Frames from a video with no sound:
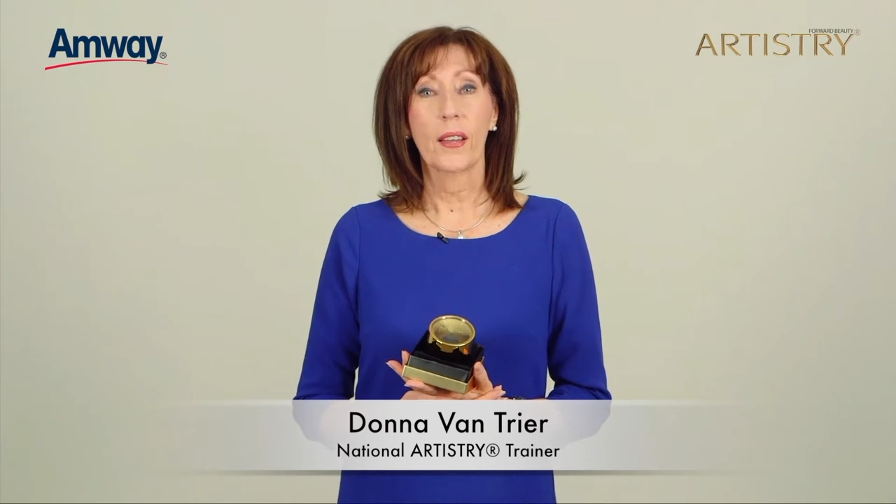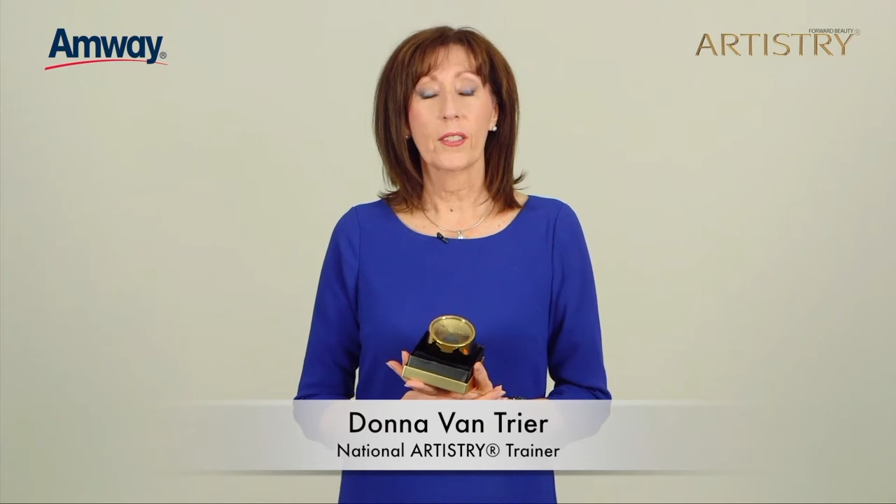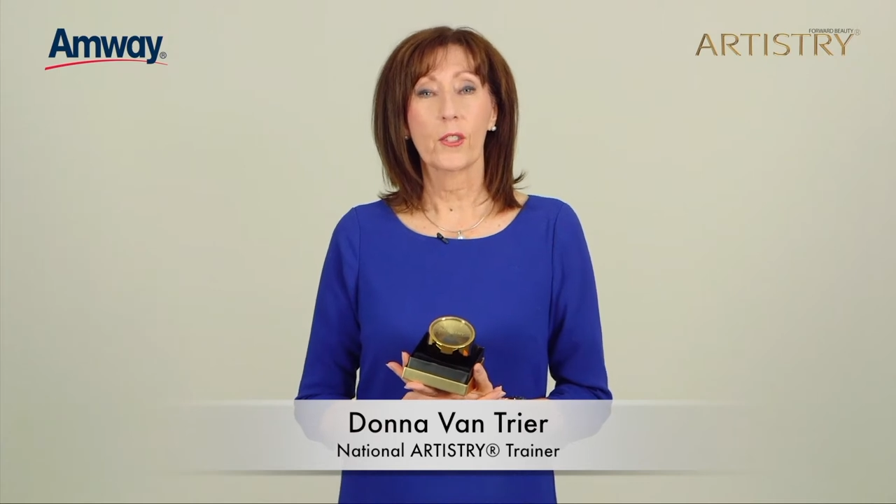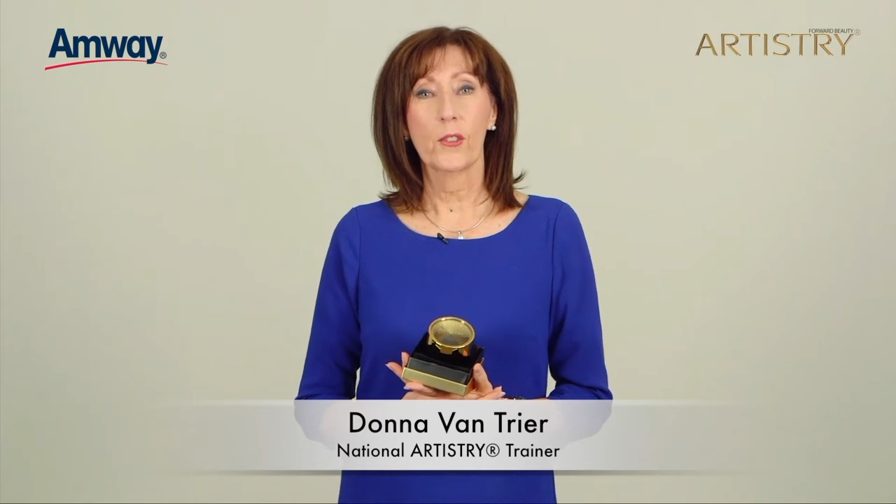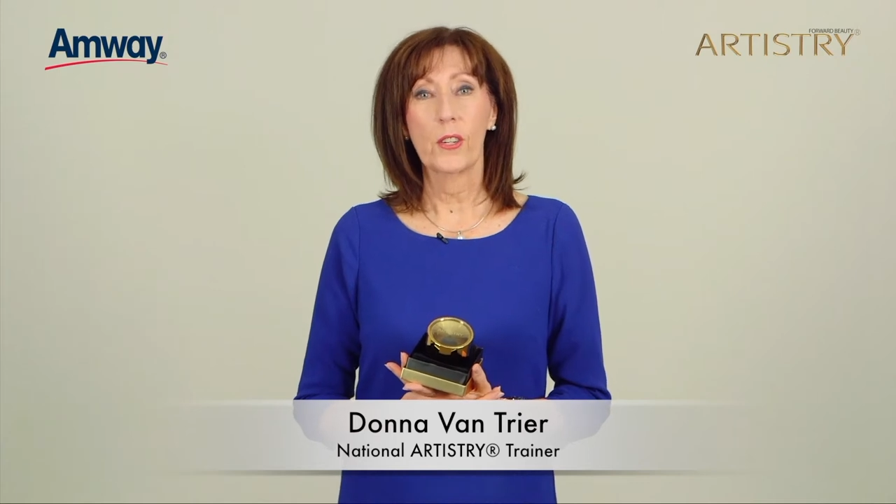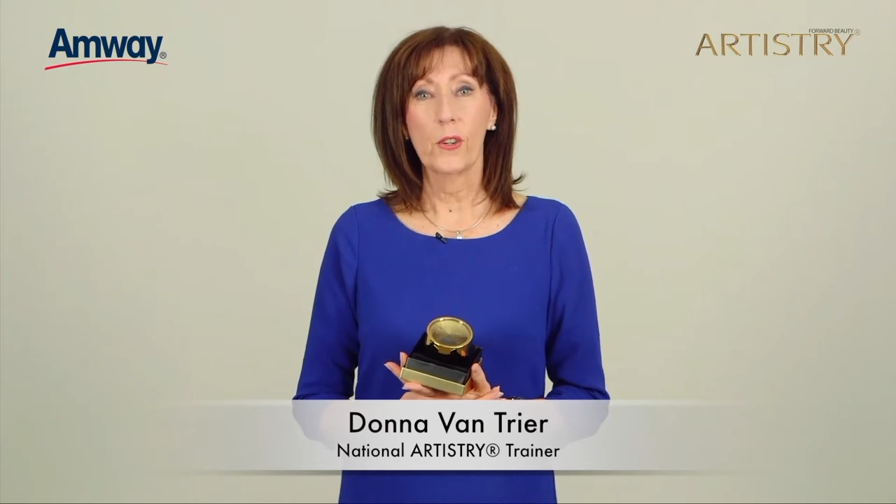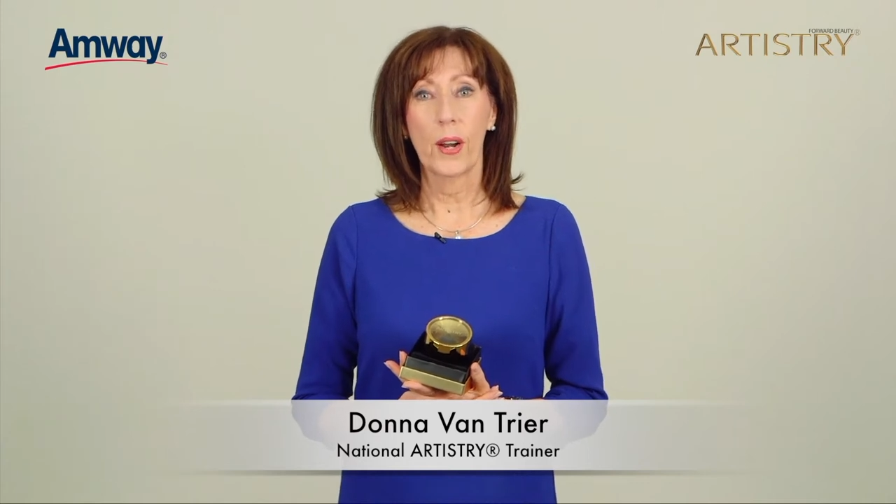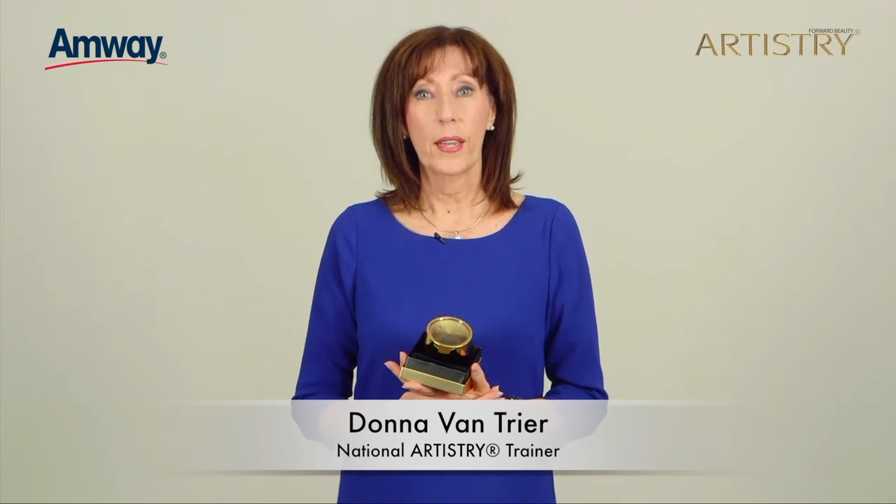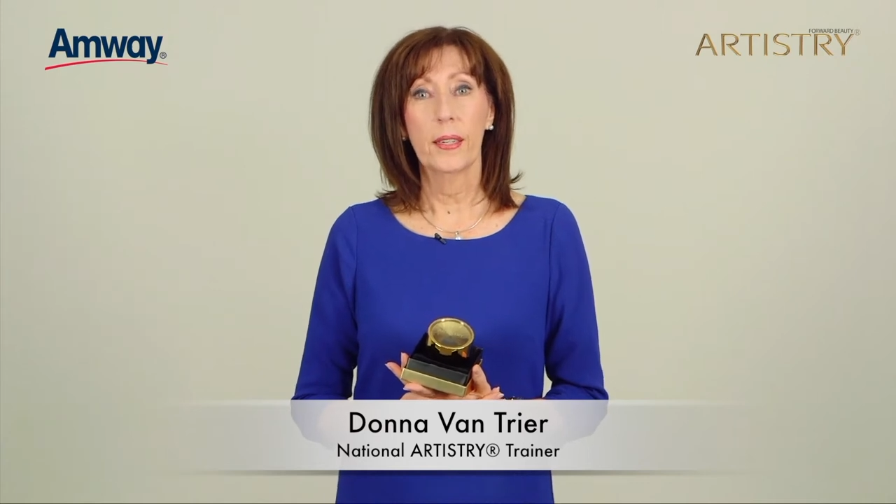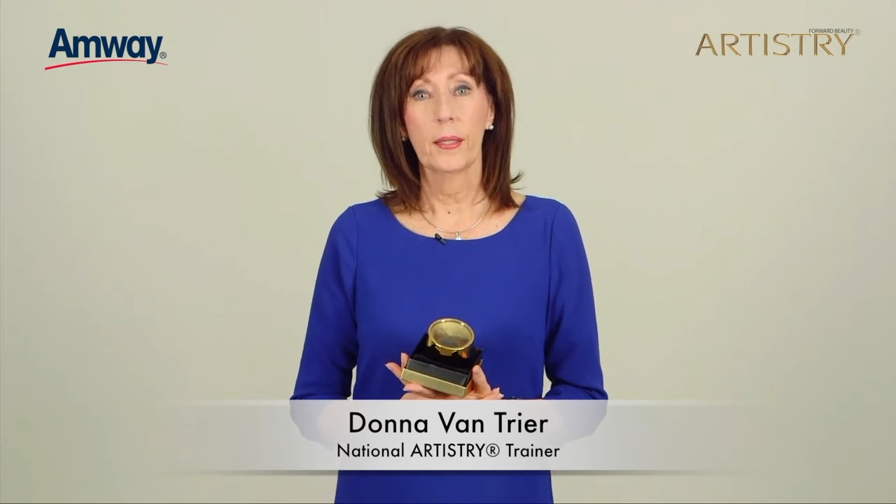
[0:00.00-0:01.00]
Artistry
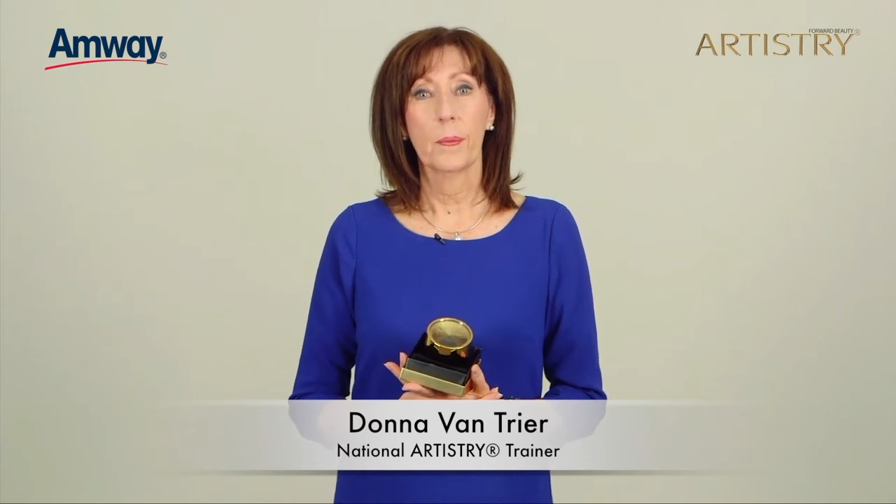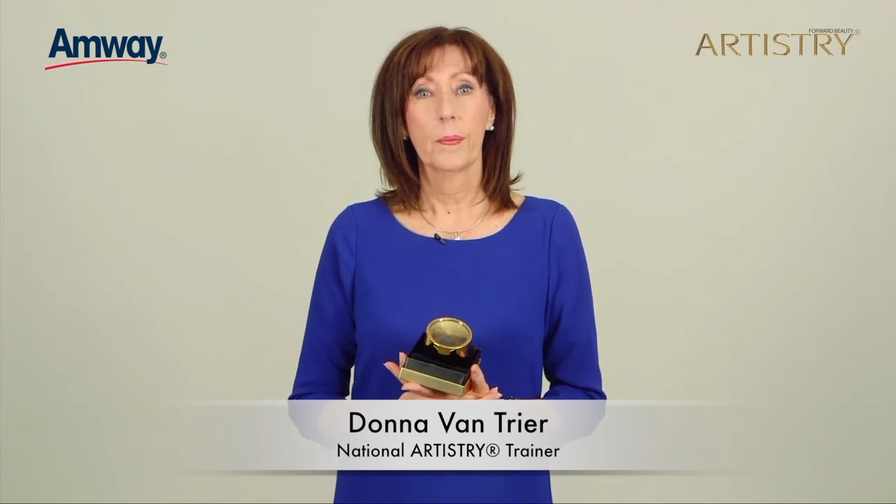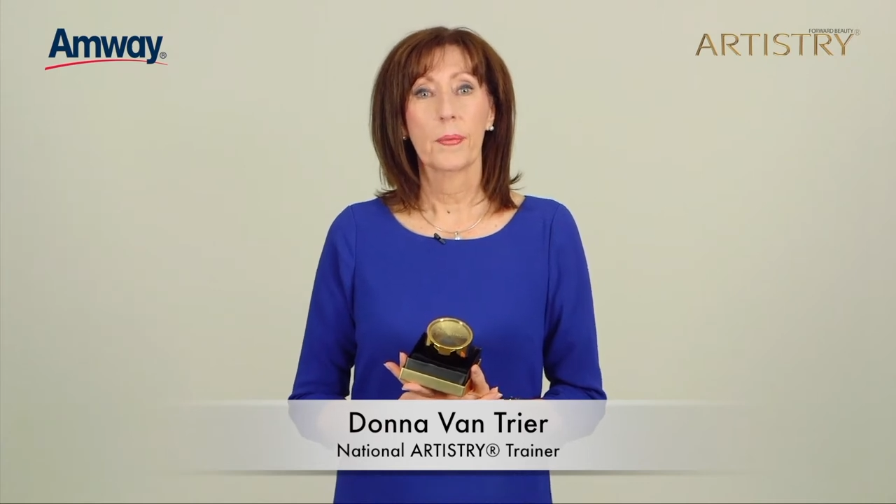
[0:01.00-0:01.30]
Trainer.